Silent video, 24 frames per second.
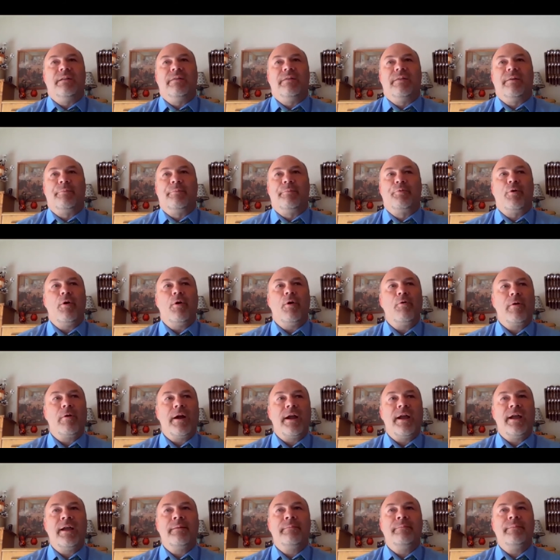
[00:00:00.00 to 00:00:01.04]
the
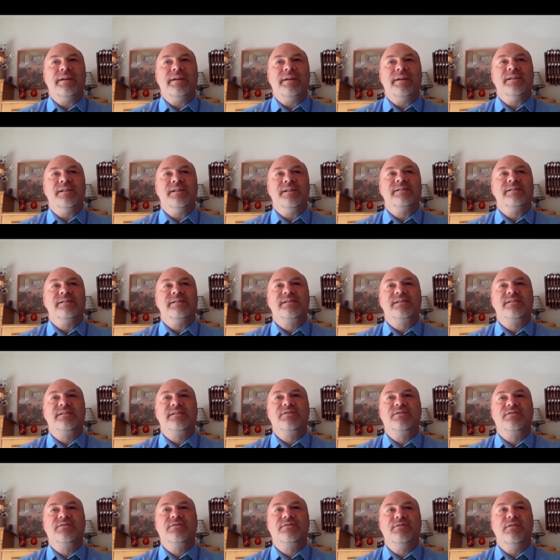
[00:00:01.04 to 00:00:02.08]
program
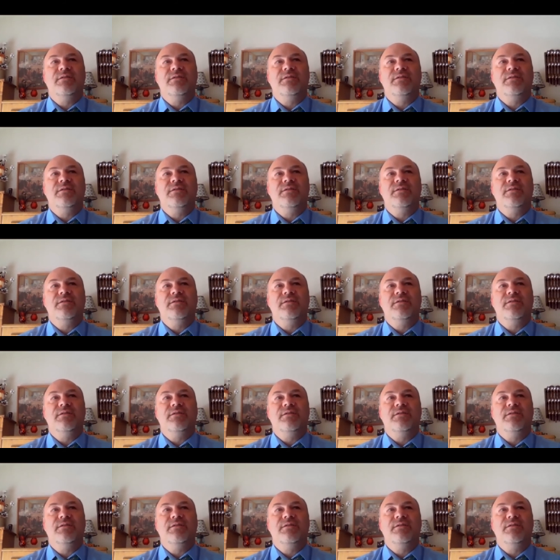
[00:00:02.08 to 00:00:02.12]
is,